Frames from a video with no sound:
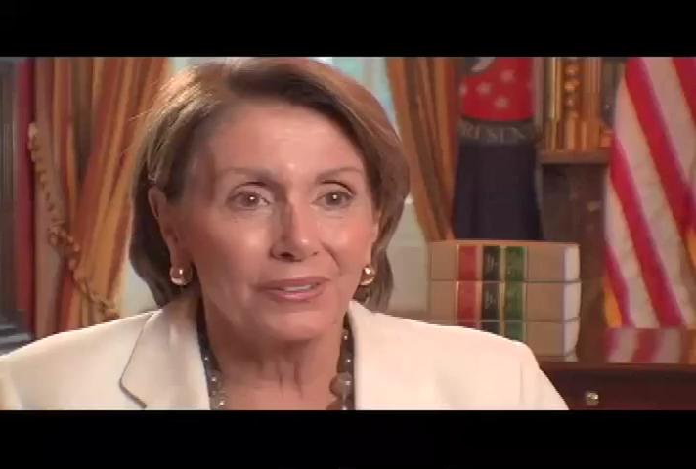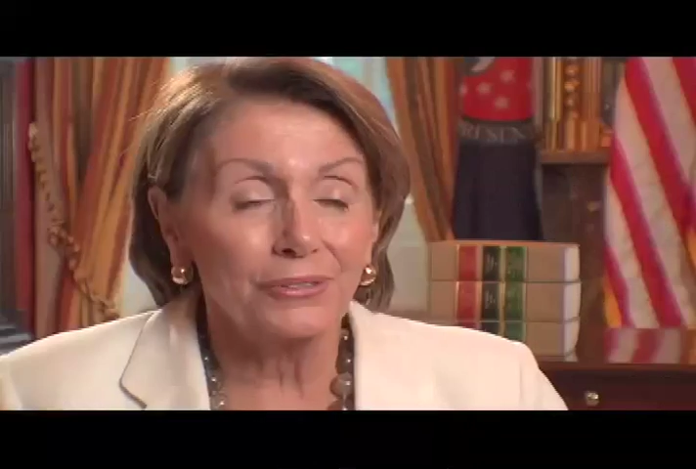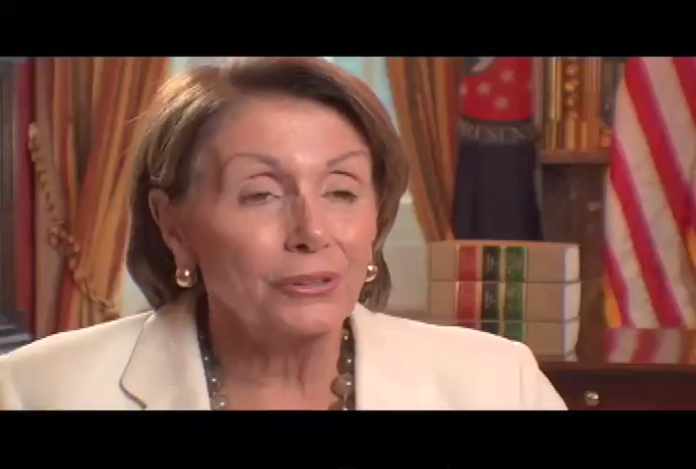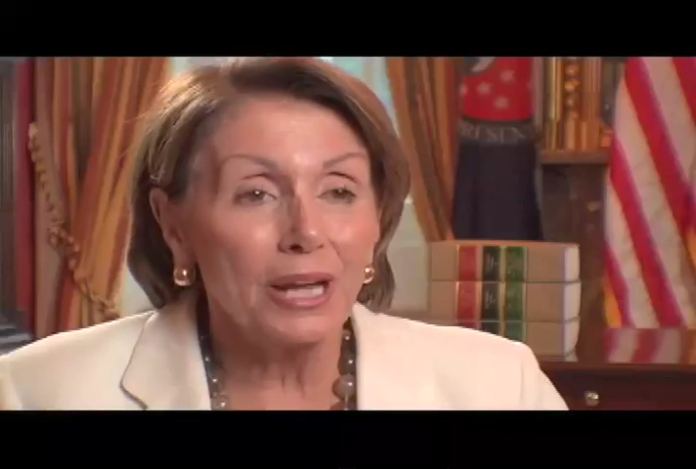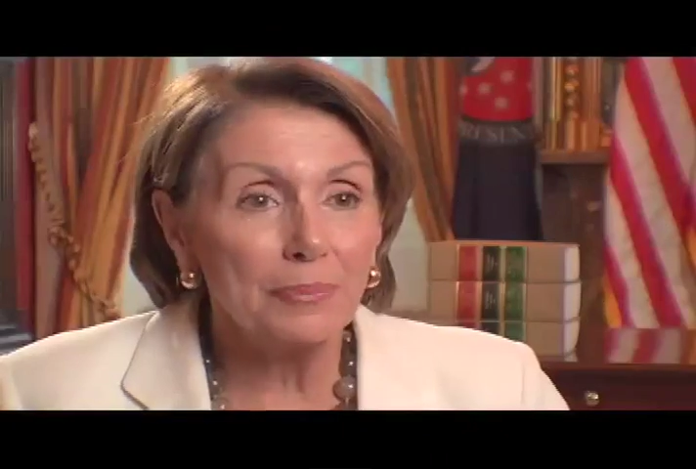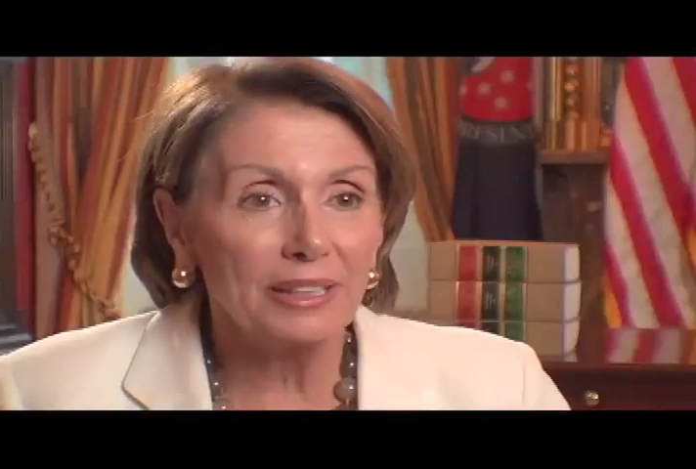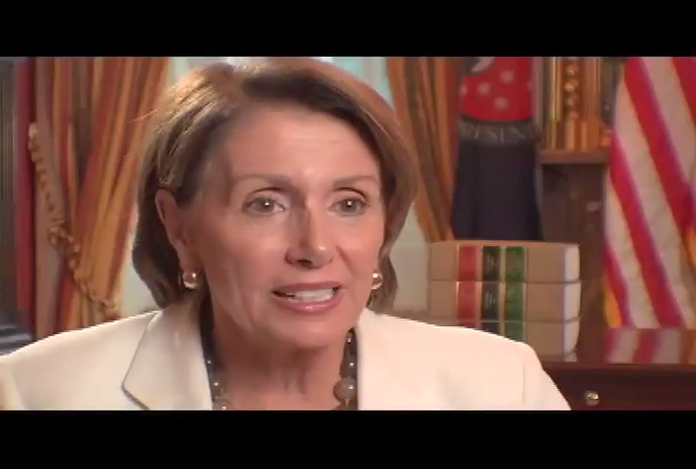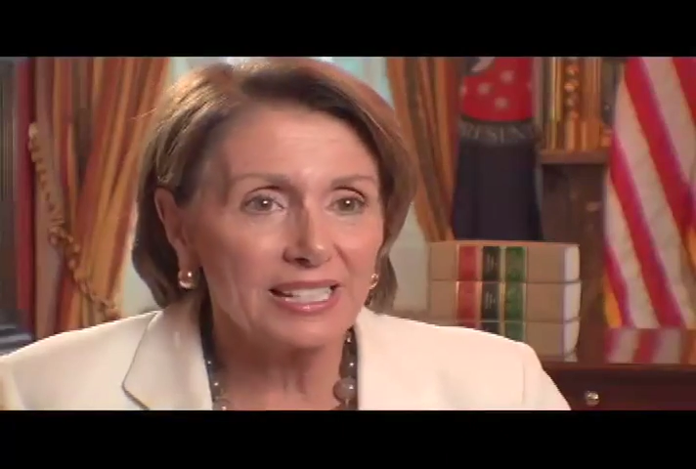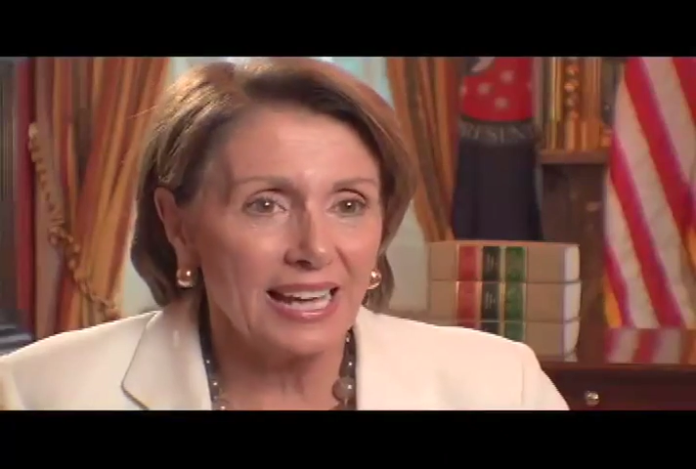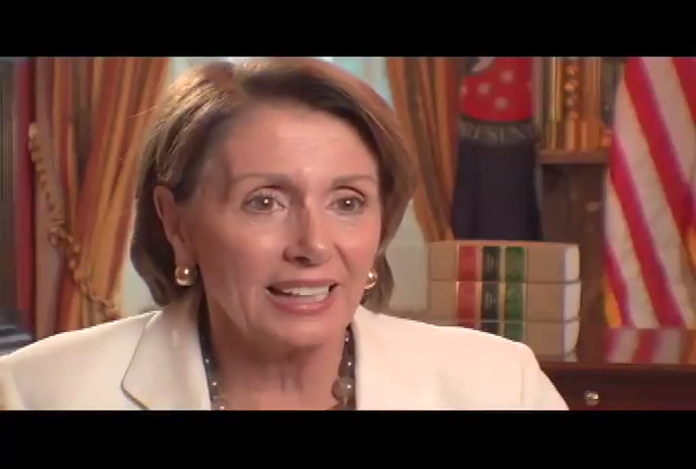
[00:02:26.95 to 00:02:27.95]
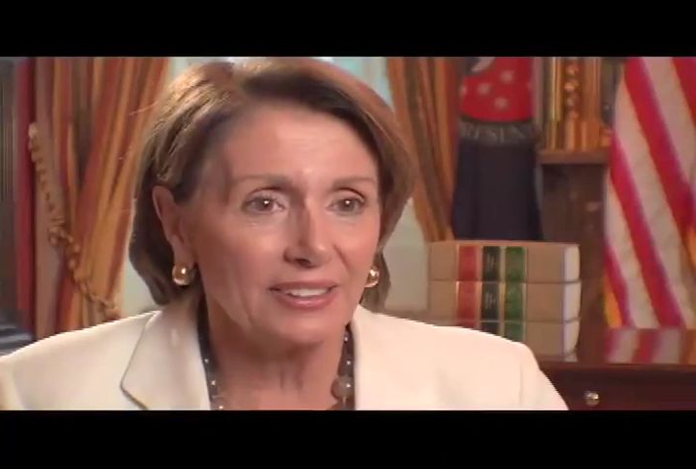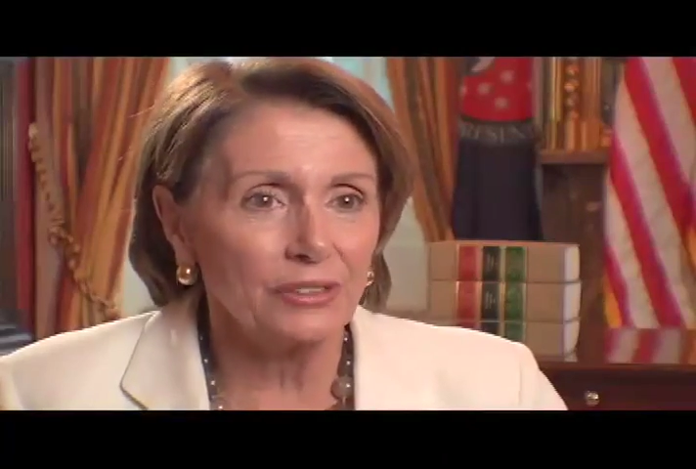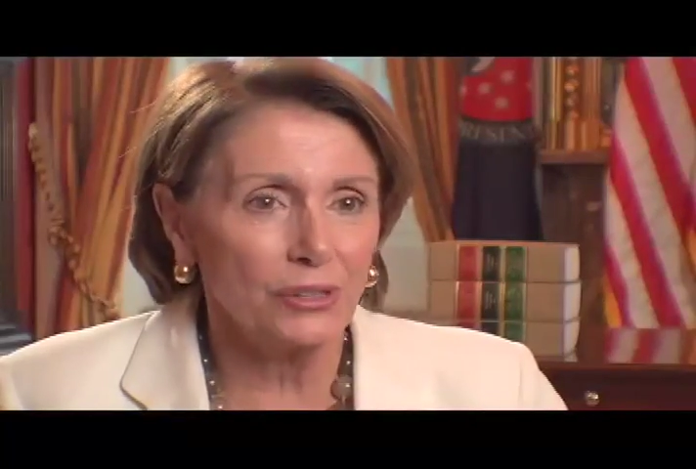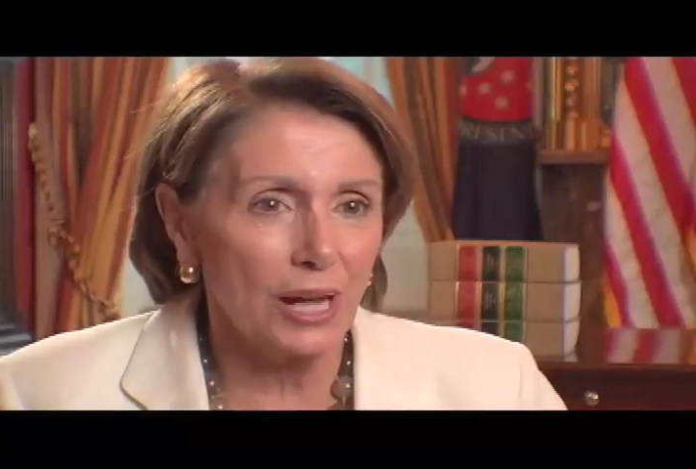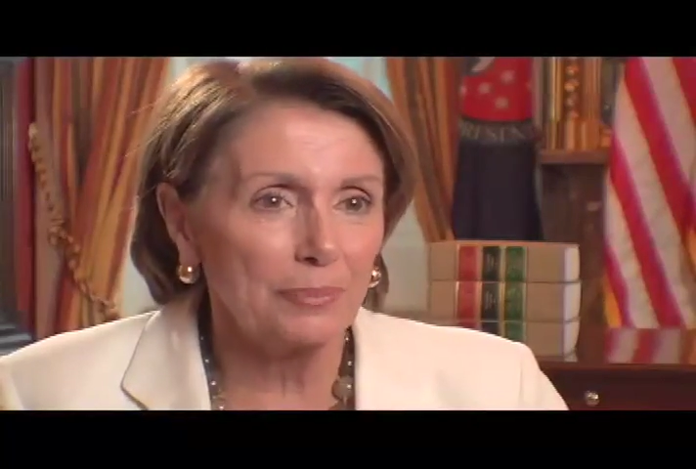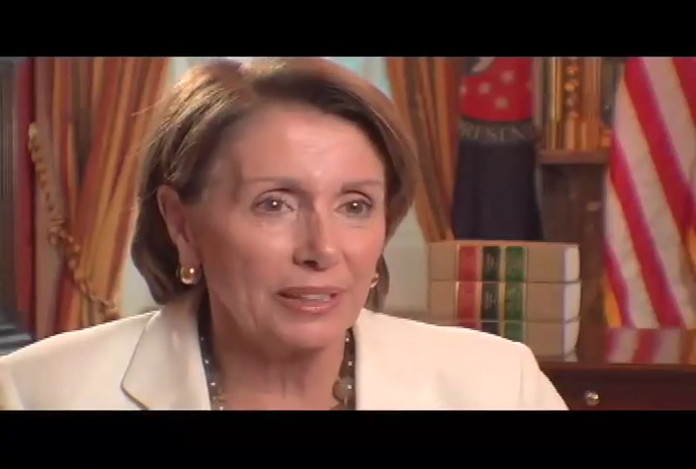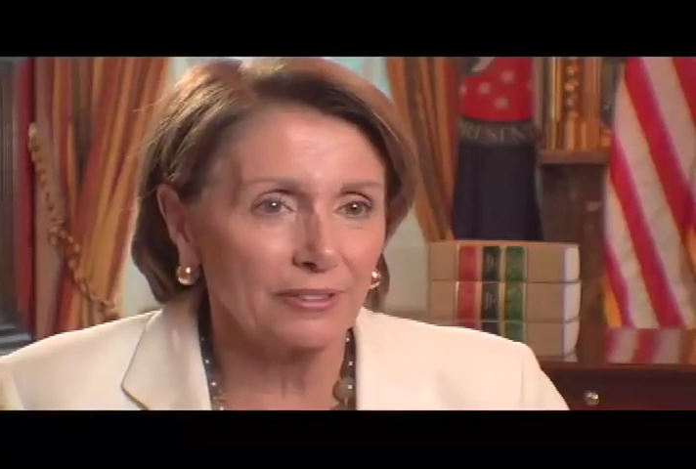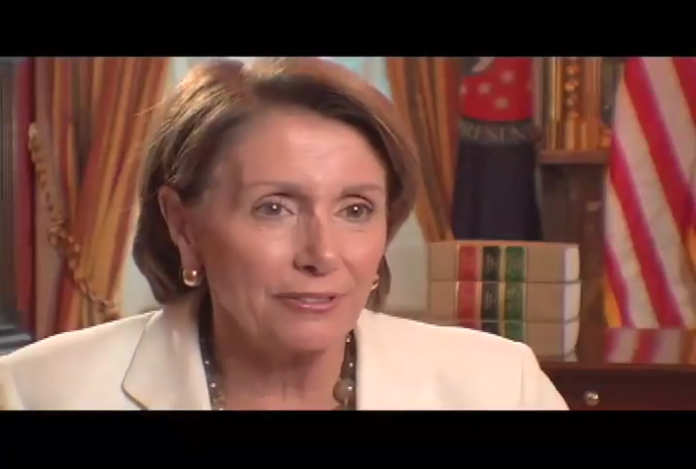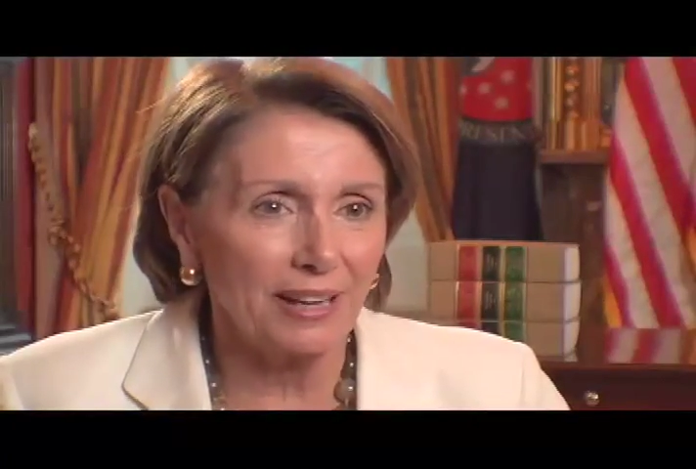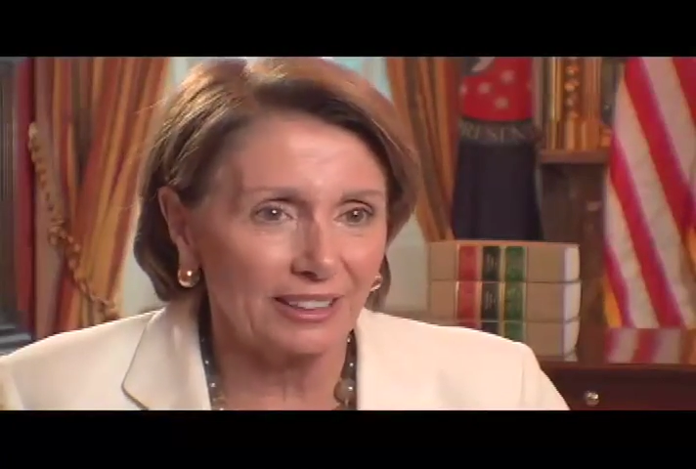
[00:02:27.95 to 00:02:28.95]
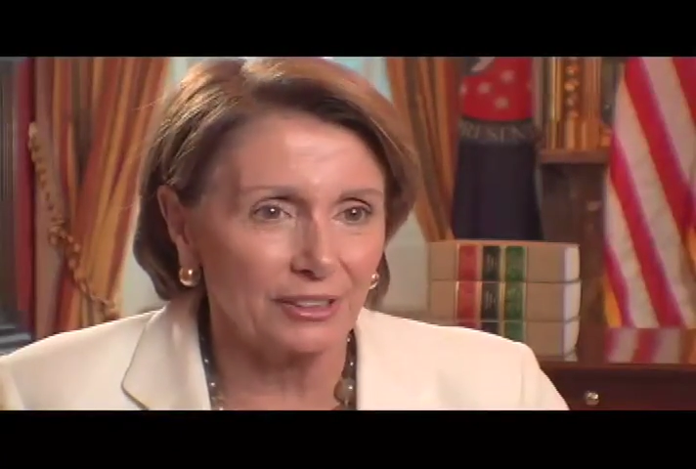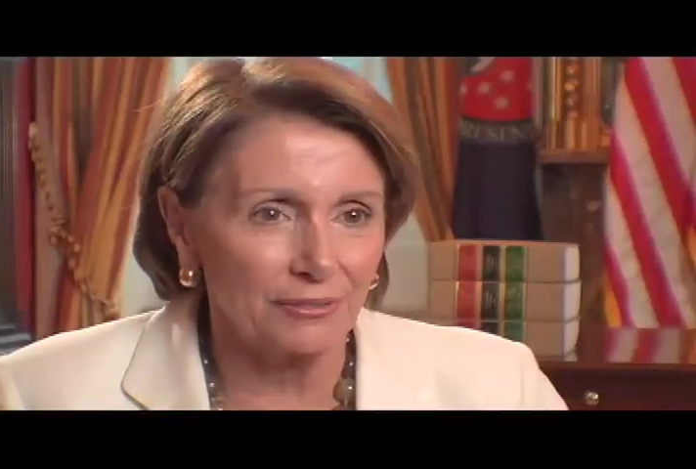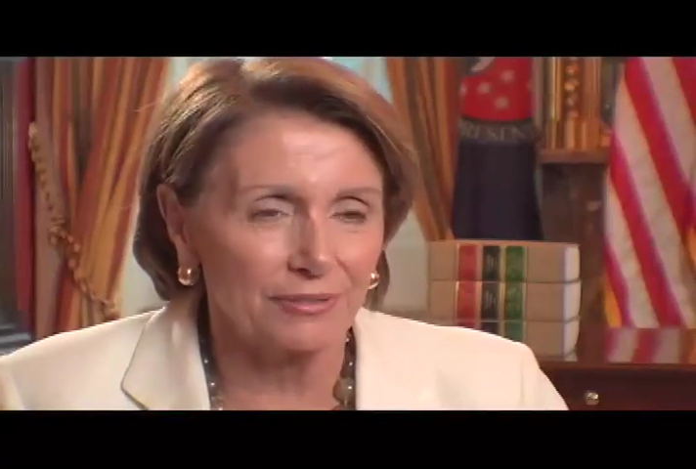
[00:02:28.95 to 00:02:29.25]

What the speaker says: If you're not being attacked, then you're not being effective.